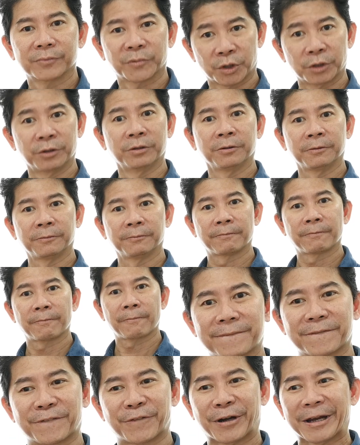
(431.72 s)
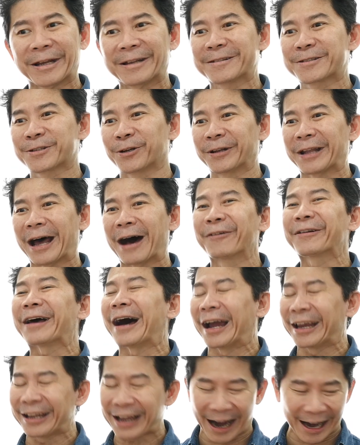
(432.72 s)
True? Right? So now
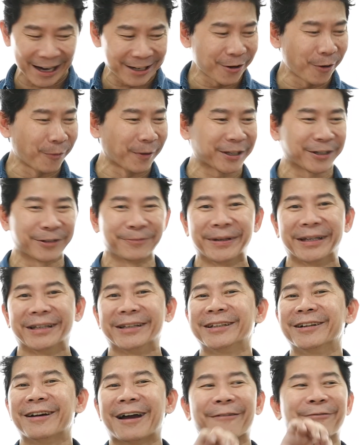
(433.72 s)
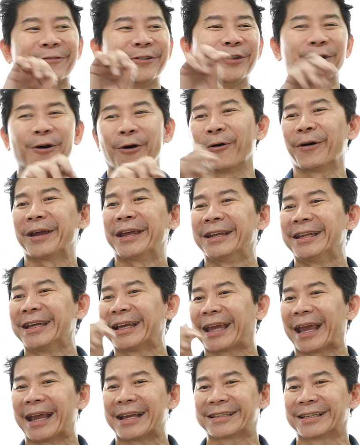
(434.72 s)
I know what you mean. You have no
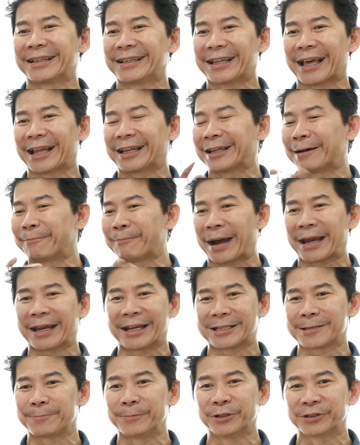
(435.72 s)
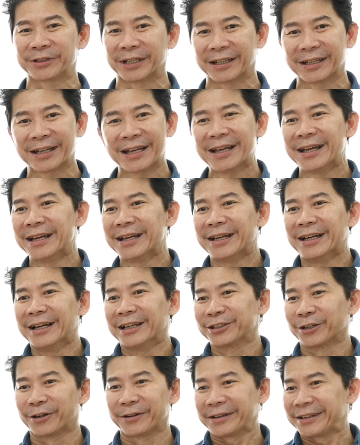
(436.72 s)
indication that the mic is muted.
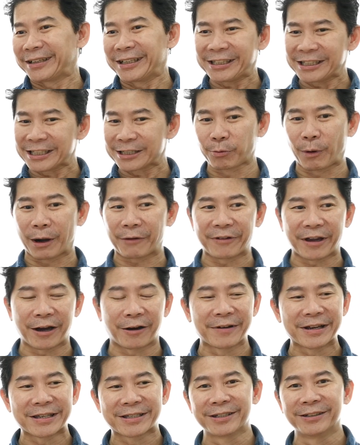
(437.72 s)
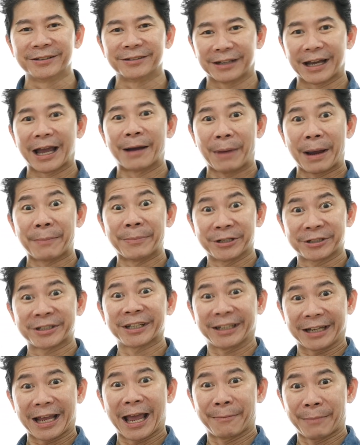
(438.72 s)
So this is what we always do. Am I
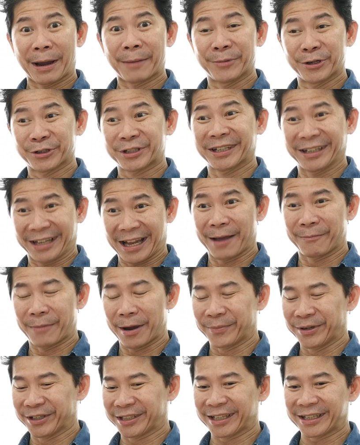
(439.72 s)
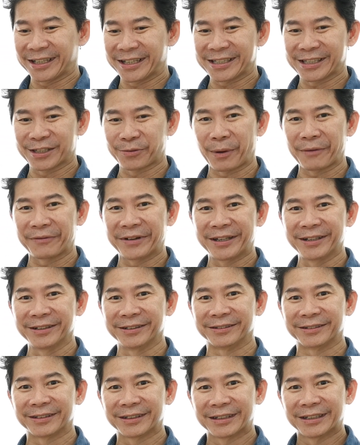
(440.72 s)
muted? Am I muted? Am I muted? This is what we
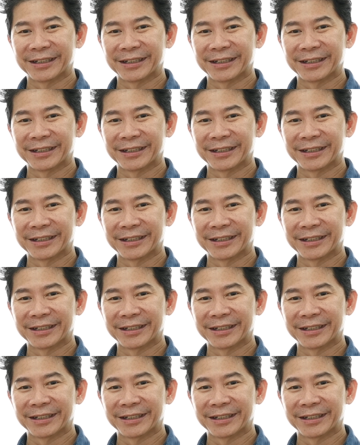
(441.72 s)
do.